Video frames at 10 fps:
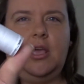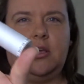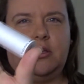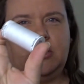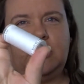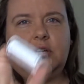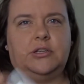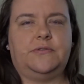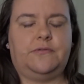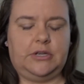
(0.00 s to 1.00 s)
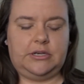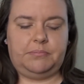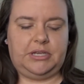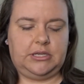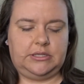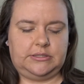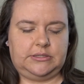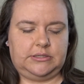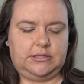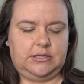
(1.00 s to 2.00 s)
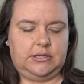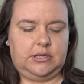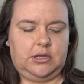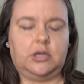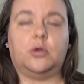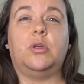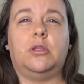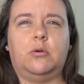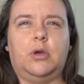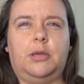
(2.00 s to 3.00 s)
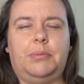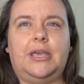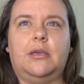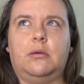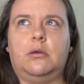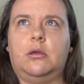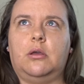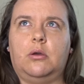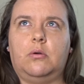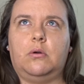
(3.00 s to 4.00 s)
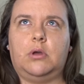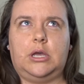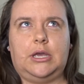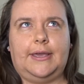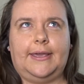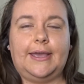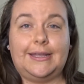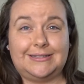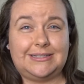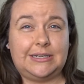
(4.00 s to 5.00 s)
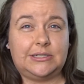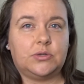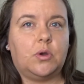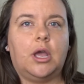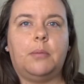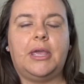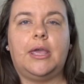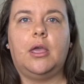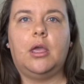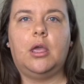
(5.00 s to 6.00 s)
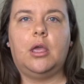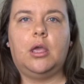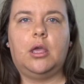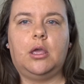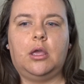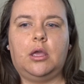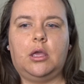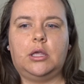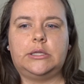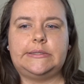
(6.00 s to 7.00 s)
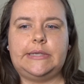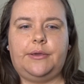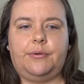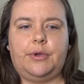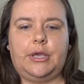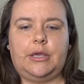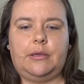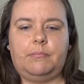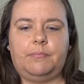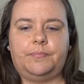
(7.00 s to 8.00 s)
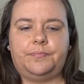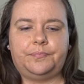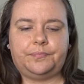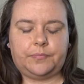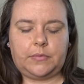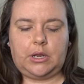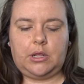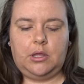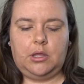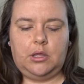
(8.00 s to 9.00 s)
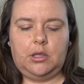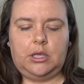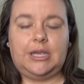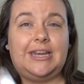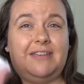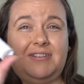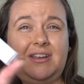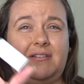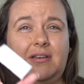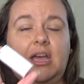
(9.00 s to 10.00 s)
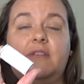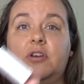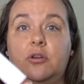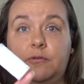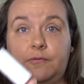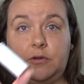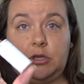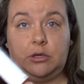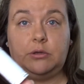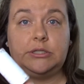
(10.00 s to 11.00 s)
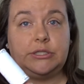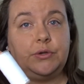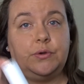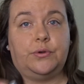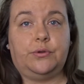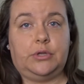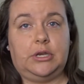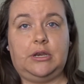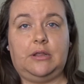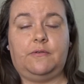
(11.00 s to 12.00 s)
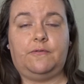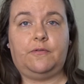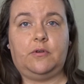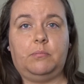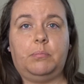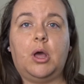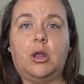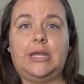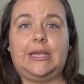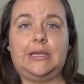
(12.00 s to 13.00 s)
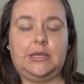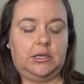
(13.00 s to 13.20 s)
got the large thread because I quilt quite a bit, or I hand stitch quite a bit. So you can never have enough Goot or enough polyester